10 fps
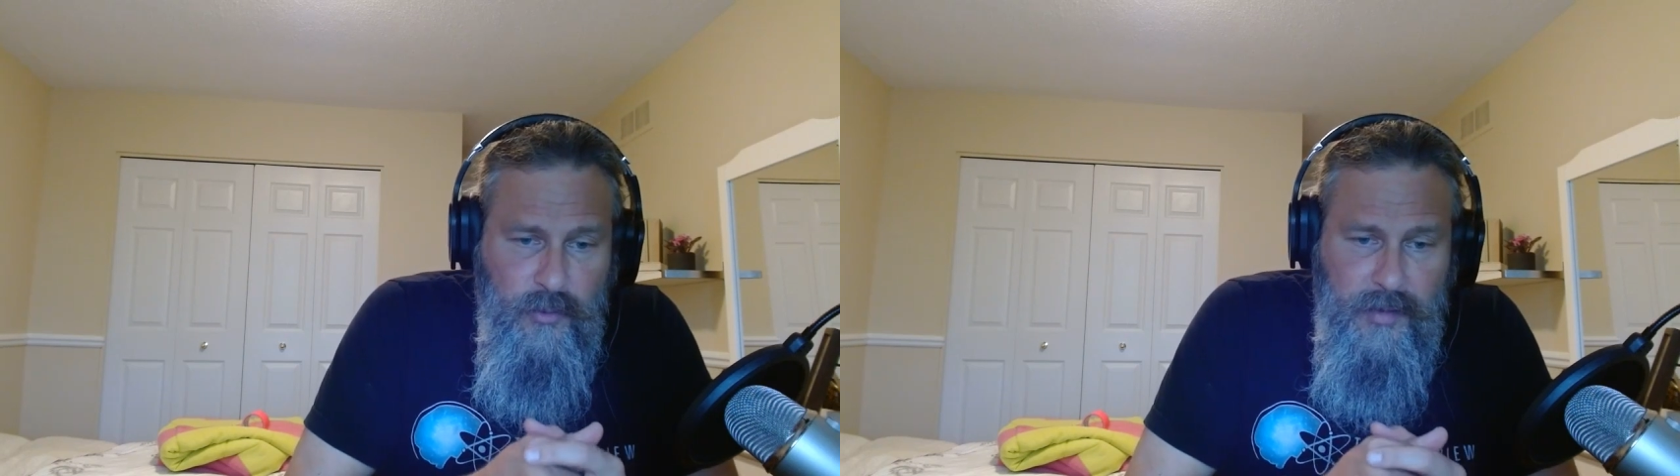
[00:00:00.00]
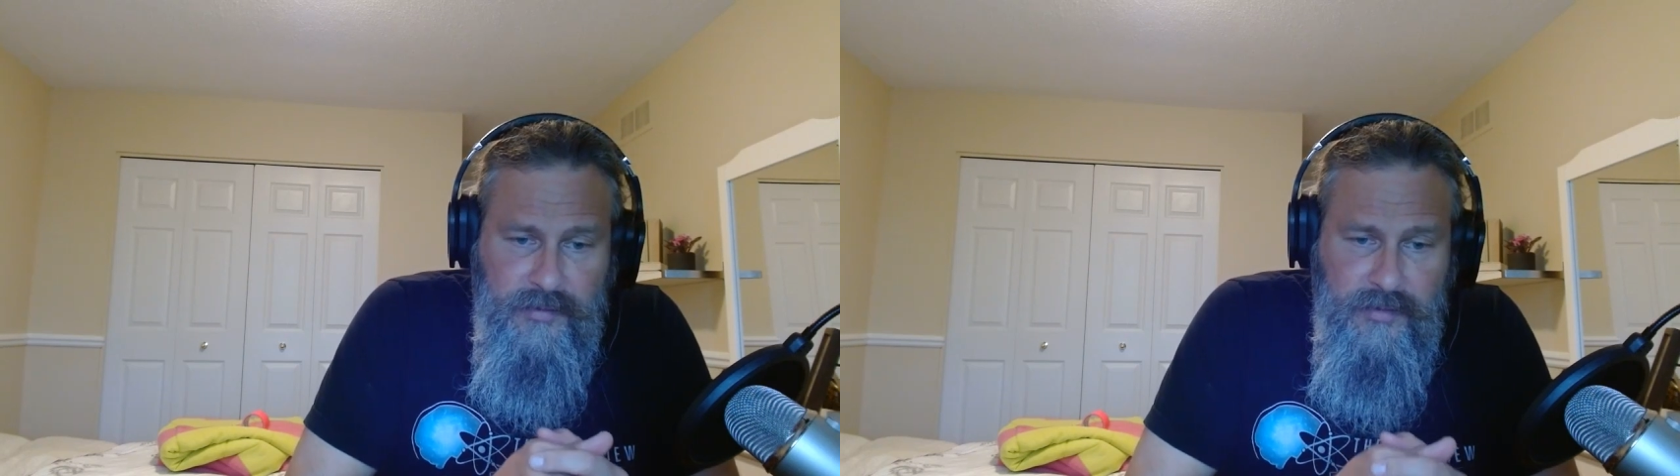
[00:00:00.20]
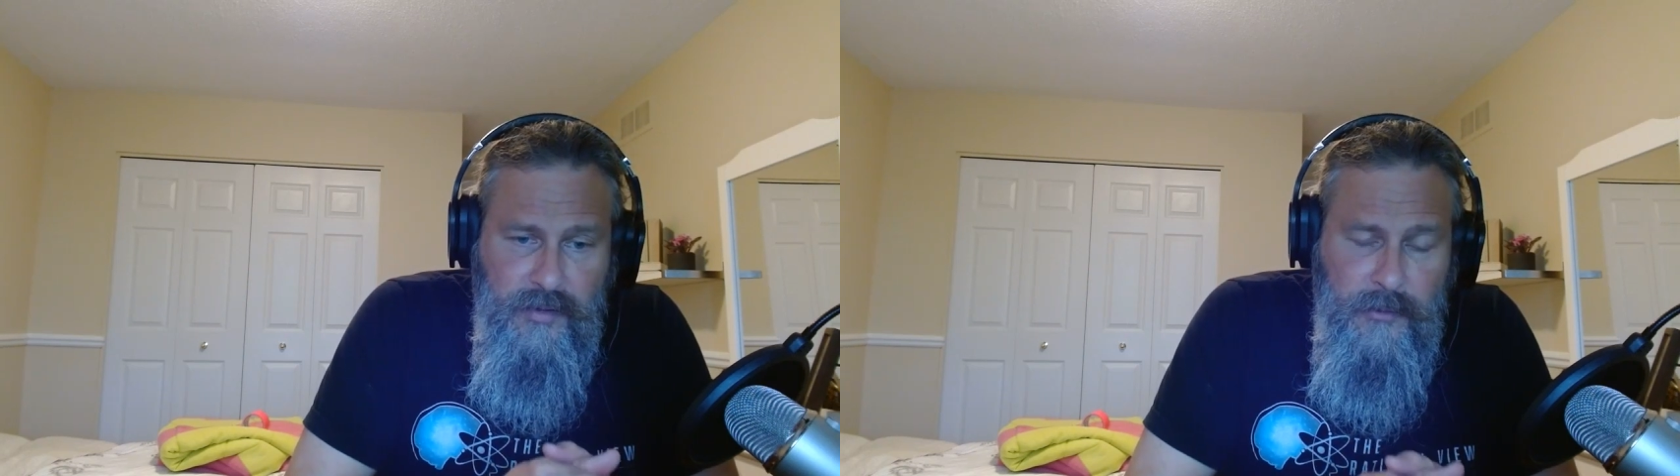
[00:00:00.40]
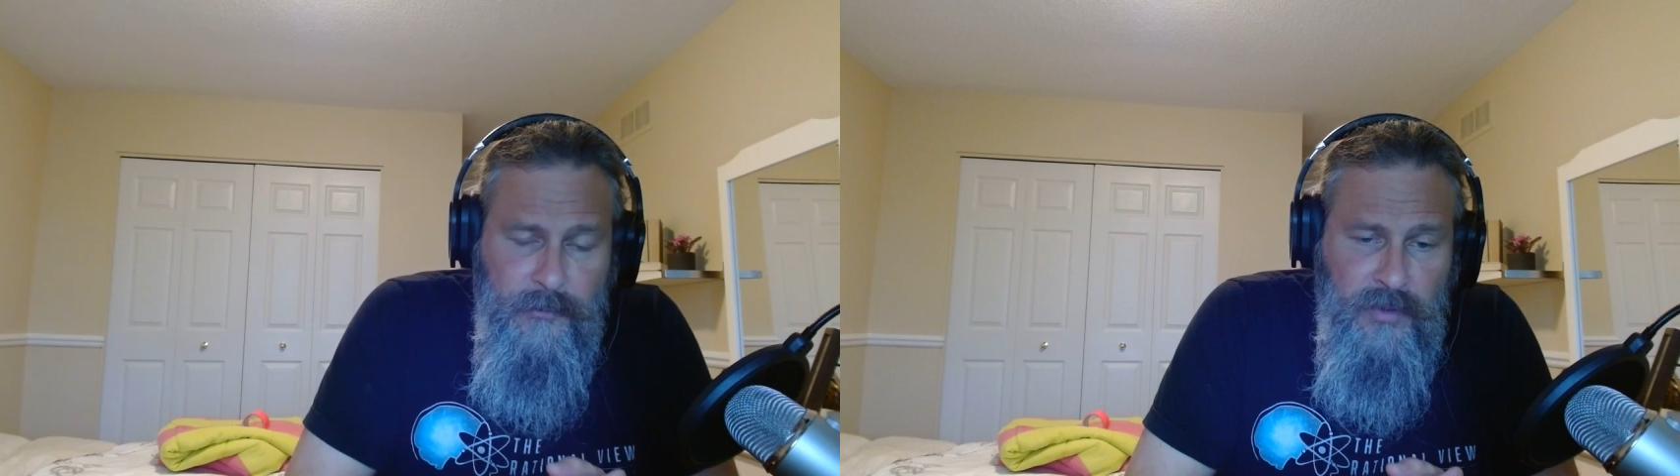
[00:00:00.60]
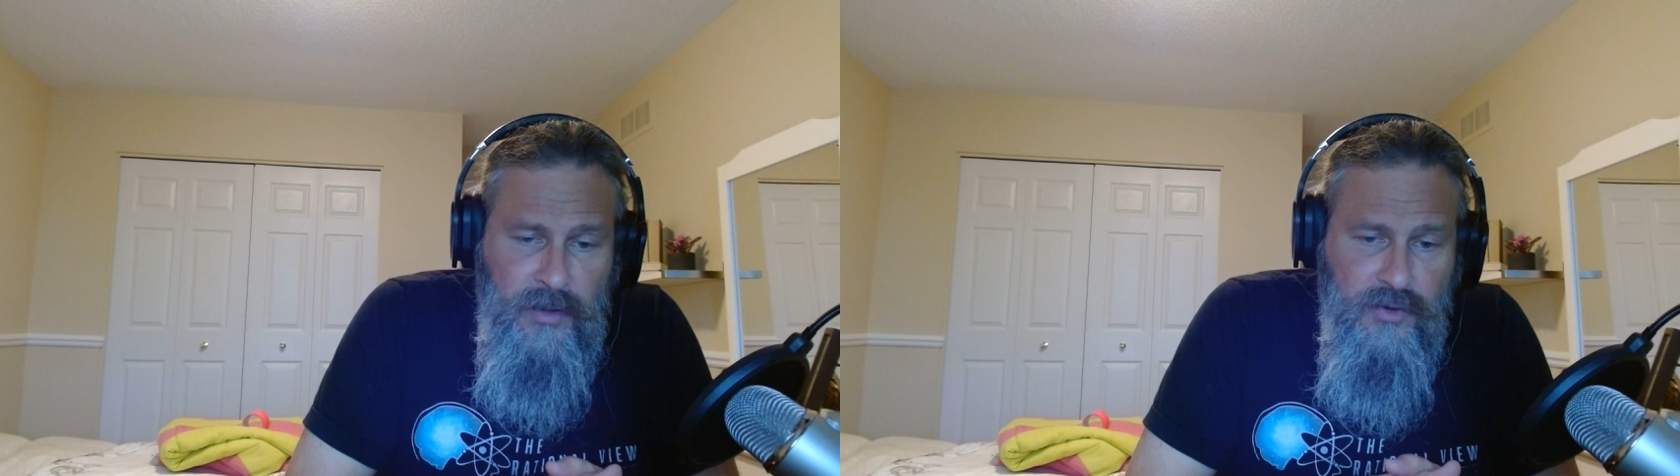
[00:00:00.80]
US
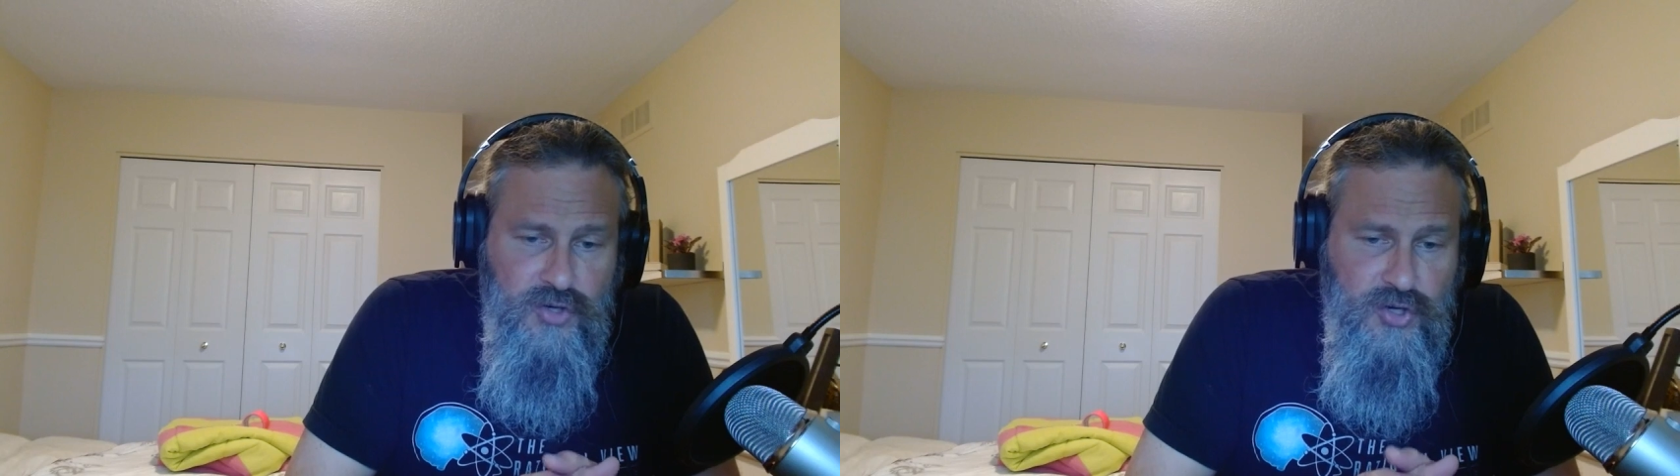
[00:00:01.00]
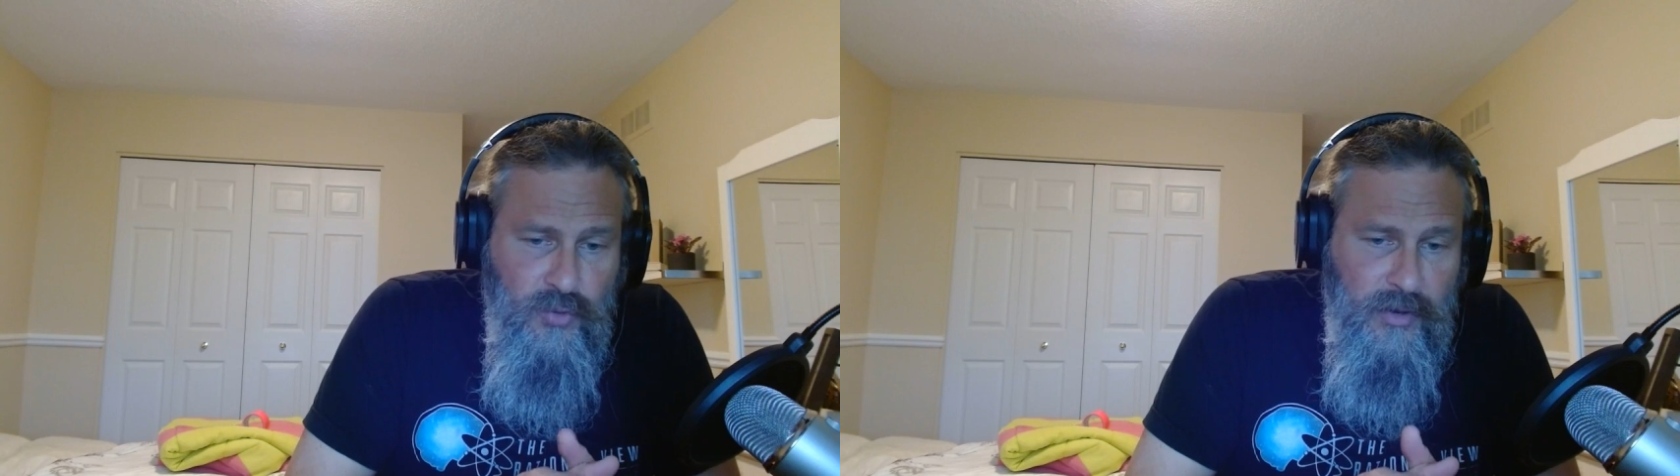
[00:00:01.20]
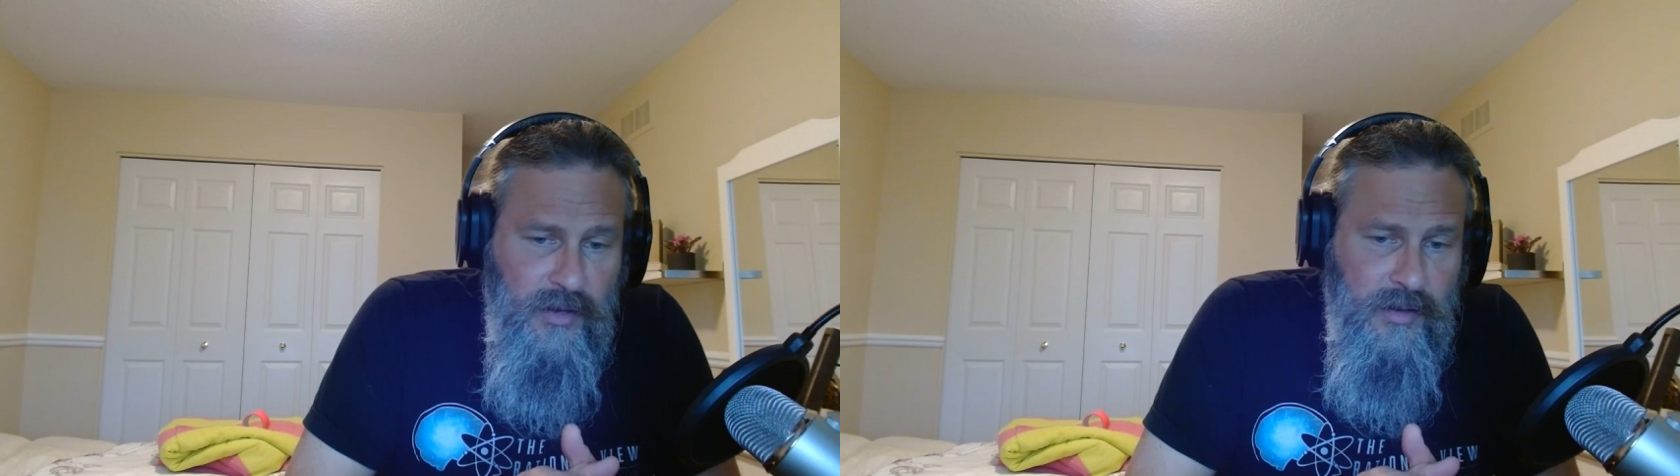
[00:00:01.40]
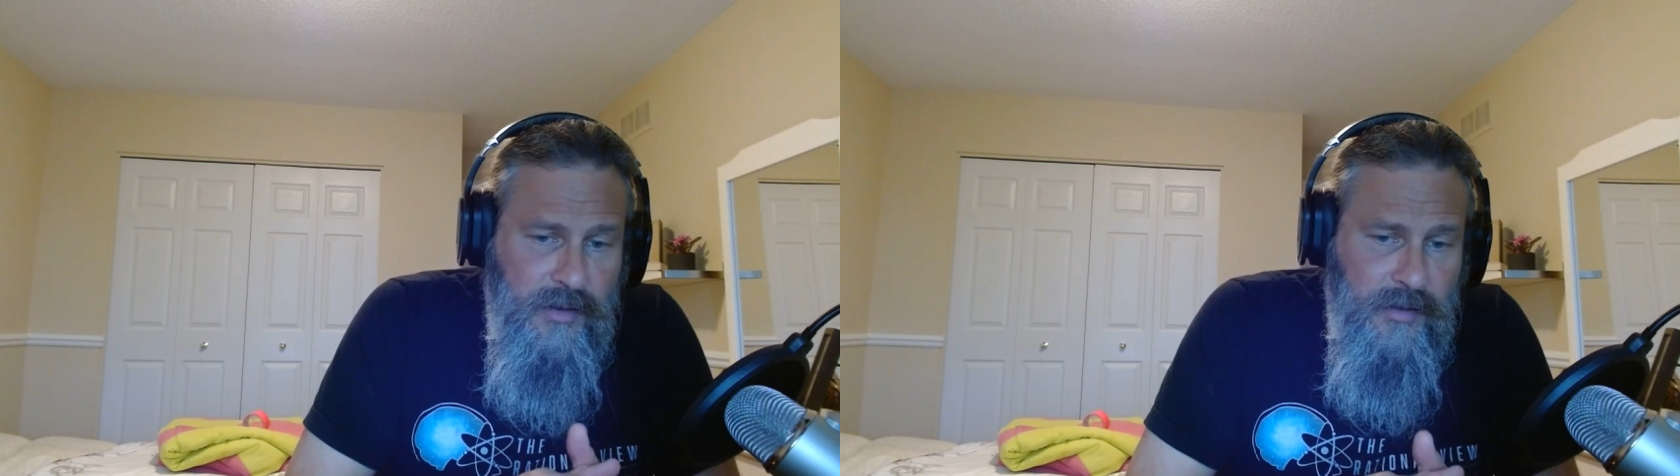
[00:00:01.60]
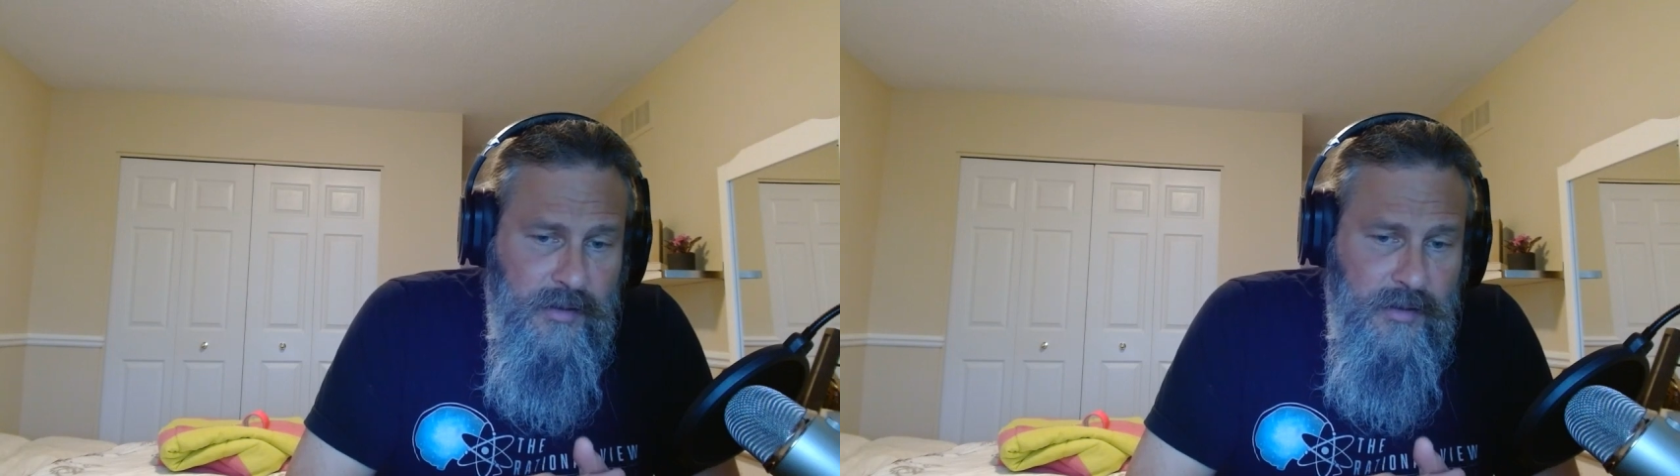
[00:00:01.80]
showing